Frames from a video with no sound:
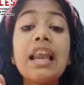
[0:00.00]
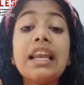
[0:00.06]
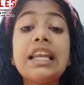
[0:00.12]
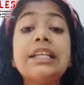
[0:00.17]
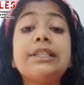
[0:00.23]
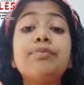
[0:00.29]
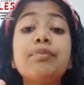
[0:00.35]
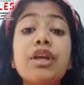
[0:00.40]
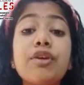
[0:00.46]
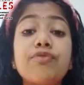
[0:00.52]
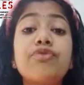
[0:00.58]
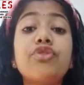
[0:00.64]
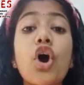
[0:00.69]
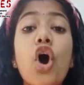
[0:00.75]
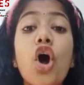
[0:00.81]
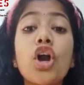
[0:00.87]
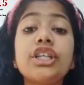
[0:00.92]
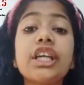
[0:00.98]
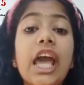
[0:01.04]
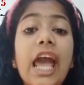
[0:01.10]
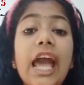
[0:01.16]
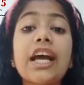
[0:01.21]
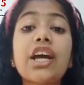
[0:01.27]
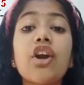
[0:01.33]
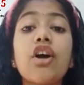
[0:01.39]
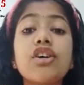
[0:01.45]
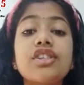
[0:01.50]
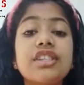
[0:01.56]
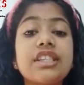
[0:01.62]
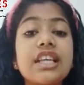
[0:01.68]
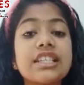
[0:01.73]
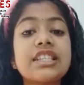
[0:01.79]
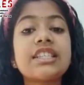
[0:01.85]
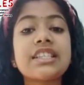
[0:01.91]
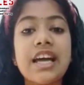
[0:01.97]
Let me float across
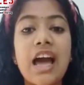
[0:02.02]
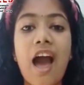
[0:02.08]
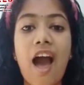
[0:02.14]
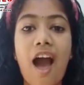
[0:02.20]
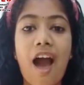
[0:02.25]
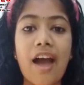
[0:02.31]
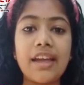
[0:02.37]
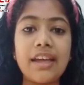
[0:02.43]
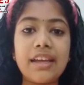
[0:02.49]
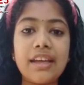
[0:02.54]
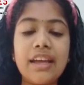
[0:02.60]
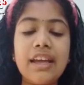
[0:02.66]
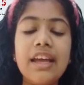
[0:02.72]
the sky